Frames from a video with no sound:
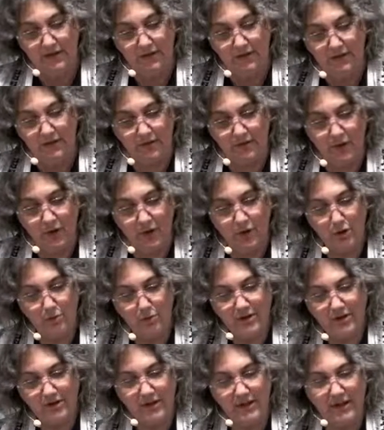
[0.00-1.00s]
So we're
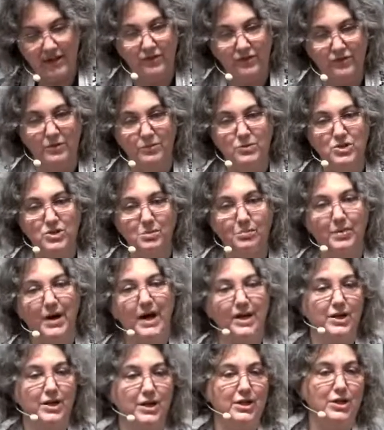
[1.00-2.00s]
hoping to get some
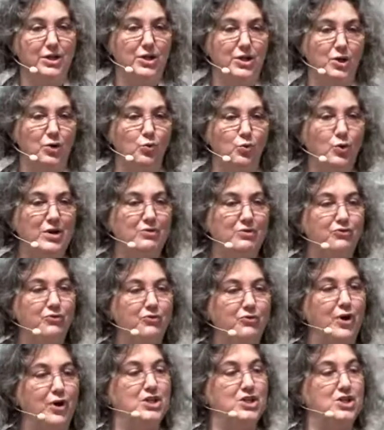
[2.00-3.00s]
Shabbat
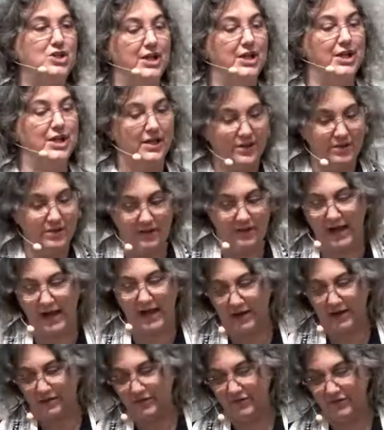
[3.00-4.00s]
refreshing
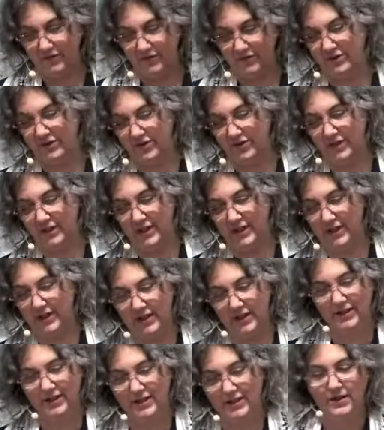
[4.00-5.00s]
out of this today.
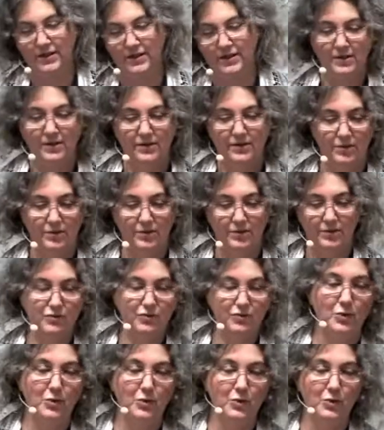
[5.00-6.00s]
So
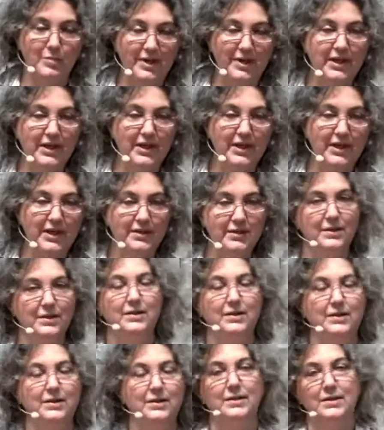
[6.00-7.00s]
before we begin,
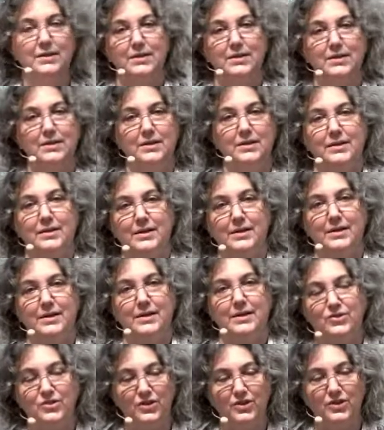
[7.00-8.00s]

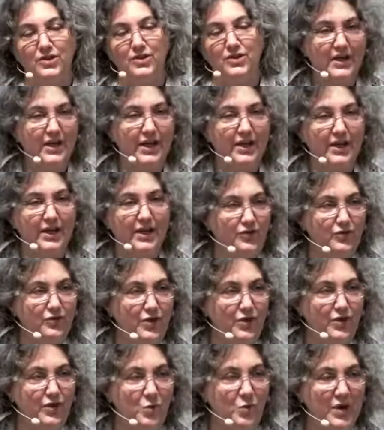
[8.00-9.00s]
just in case
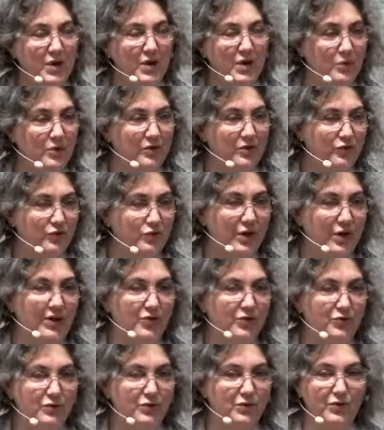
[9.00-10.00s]
the week was
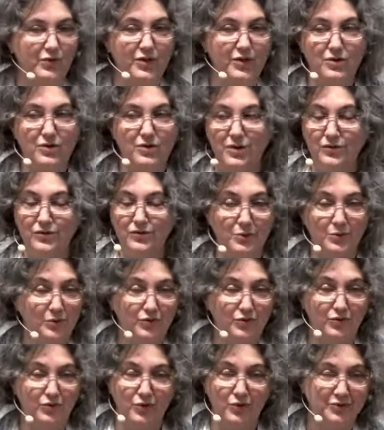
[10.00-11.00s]
stressful for you, because it was
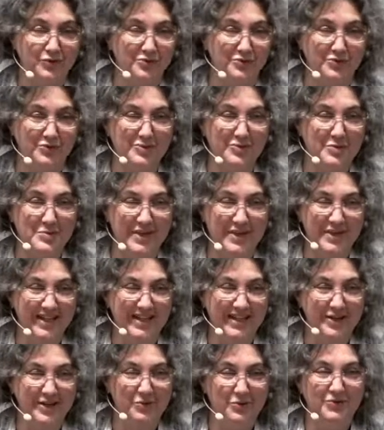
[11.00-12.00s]
stressful for me.
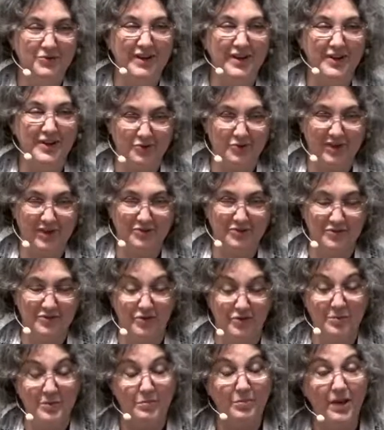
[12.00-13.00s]
It was very stressful for me.